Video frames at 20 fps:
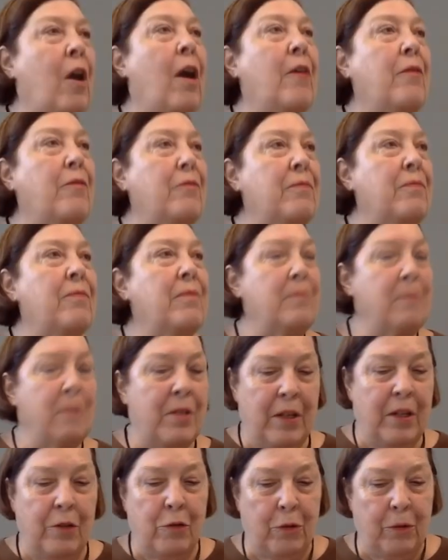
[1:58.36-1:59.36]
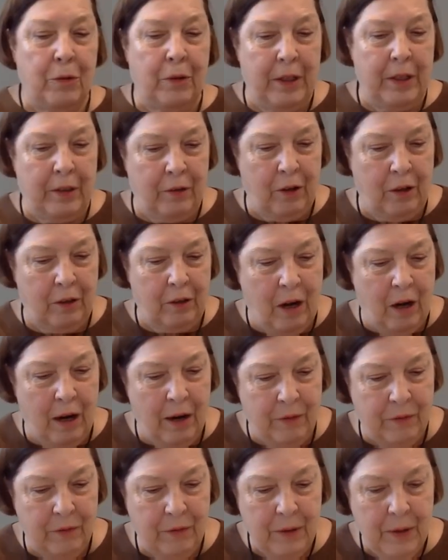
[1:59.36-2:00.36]
life, central in our
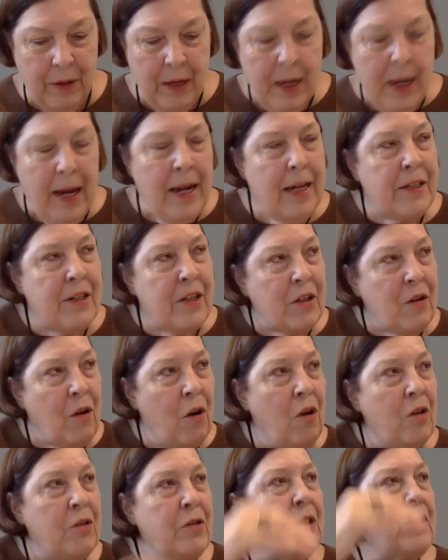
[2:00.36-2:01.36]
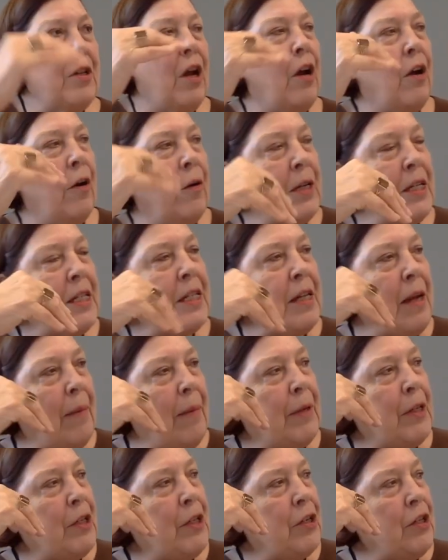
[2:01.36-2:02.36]
life. It's also a
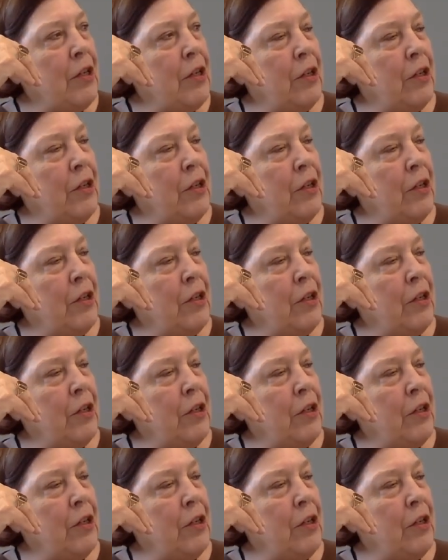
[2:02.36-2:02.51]
summons